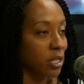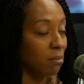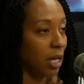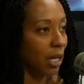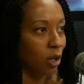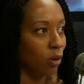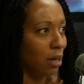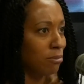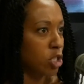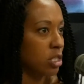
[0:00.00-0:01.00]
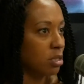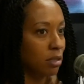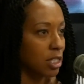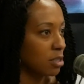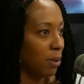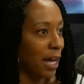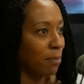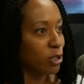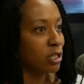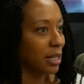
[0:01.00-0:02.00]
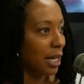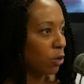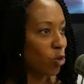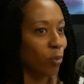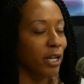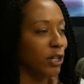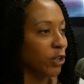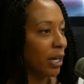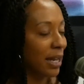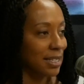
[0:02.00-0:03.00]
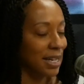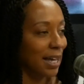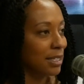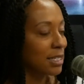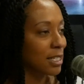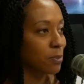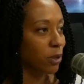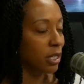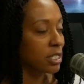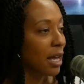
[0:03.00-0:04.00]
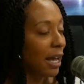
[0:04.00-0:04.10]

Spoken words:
And I'm like, I'm just this black person that grew up here and has had this experience.